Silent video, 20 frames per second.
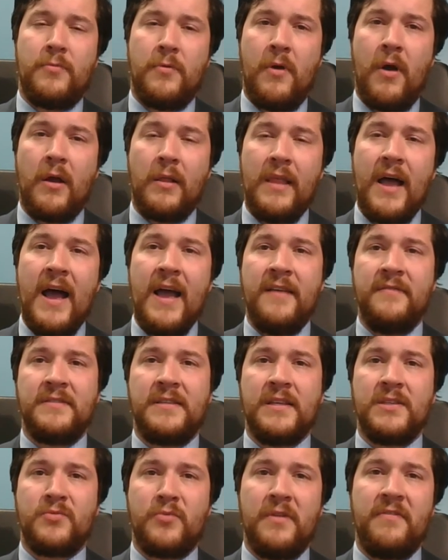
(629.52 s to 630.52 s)
through our
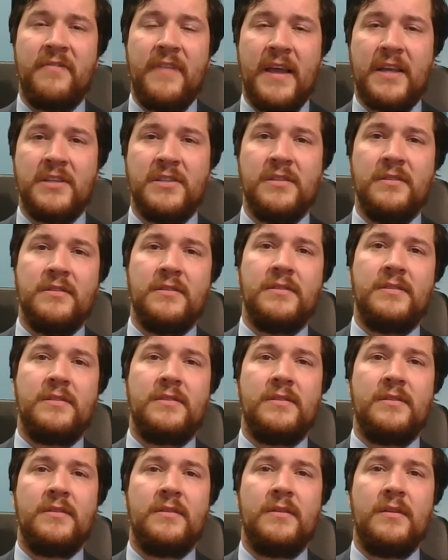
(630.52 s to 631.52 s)
lives as
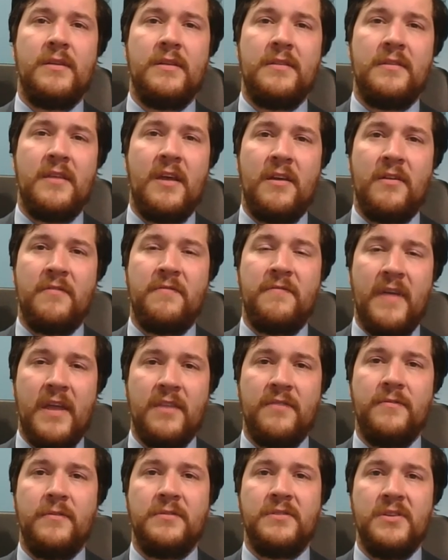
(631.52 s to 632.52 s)
reflections that are
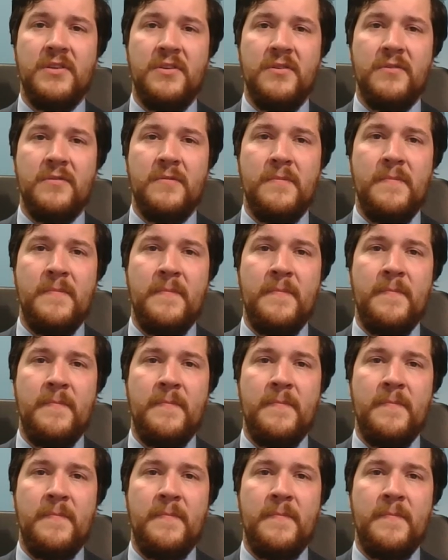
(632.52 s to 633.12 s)
faithful to you.